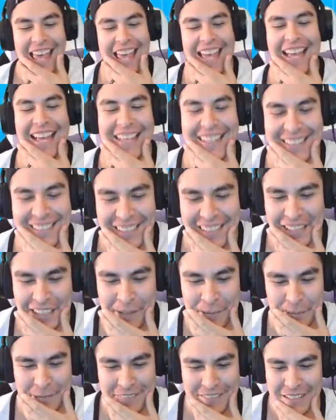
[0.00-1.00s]
And,
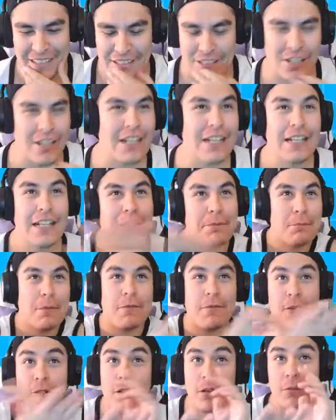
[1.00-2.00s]
um, you know,
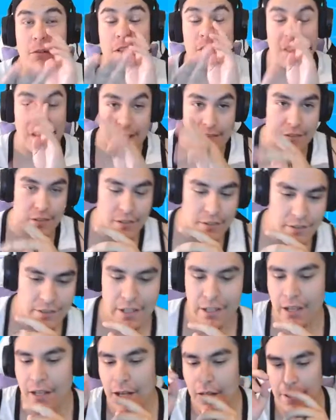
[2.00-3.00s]
before we even get started
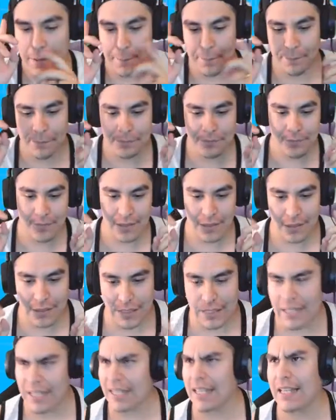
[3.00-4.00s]
today, um,
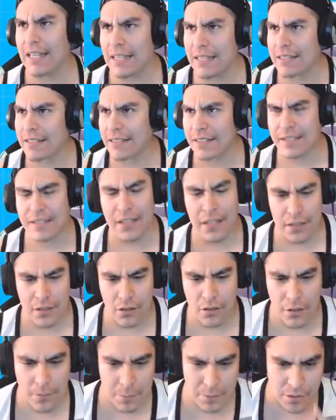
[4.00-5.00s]
is this gonna
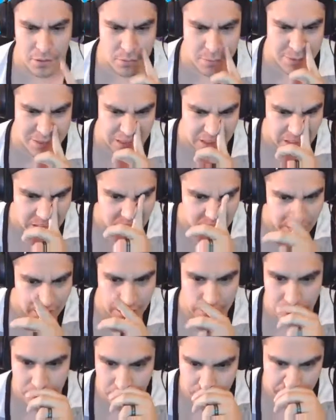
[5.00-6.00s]
go up a little bit later than
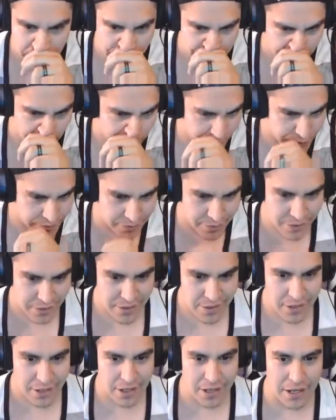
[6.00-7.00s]
I usually post,
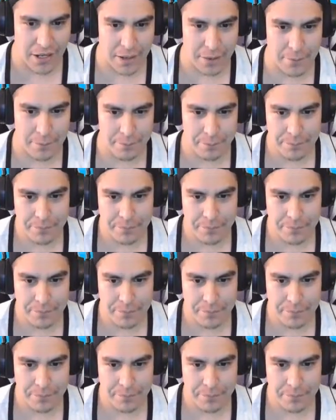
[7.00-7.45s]
um,